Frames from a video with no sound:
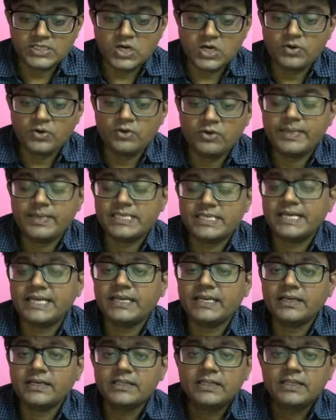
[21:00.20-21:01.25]
How do you measure it?
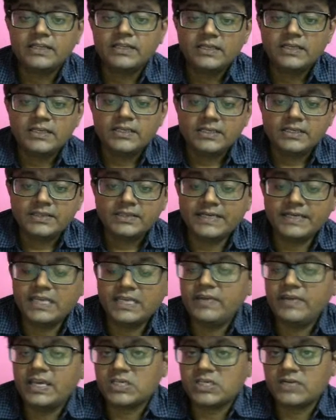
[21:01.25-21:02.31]
The
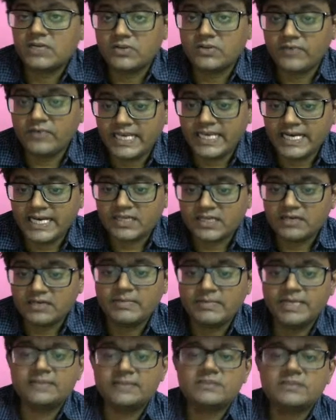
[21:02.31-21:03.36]
deviation of the violet
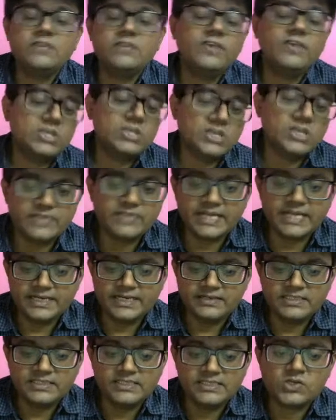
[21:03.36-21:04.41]
minus deviation of the red.
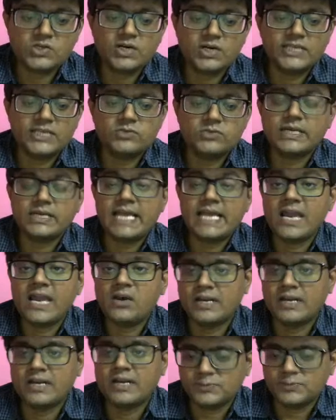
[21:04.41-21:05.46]
This is called as what?
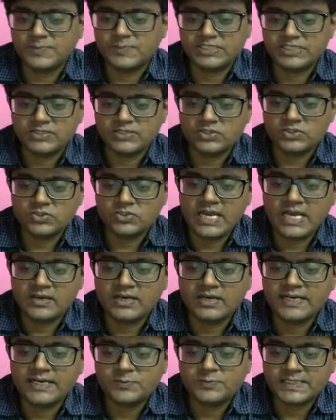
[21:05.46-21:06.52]
Angular dispersion. So angular
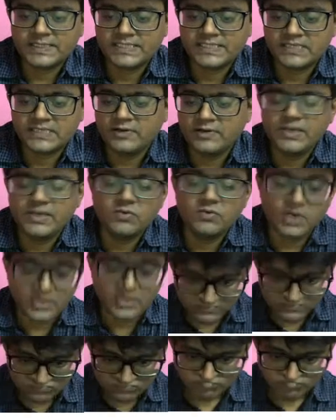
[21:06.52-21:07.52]
dispersion will be what?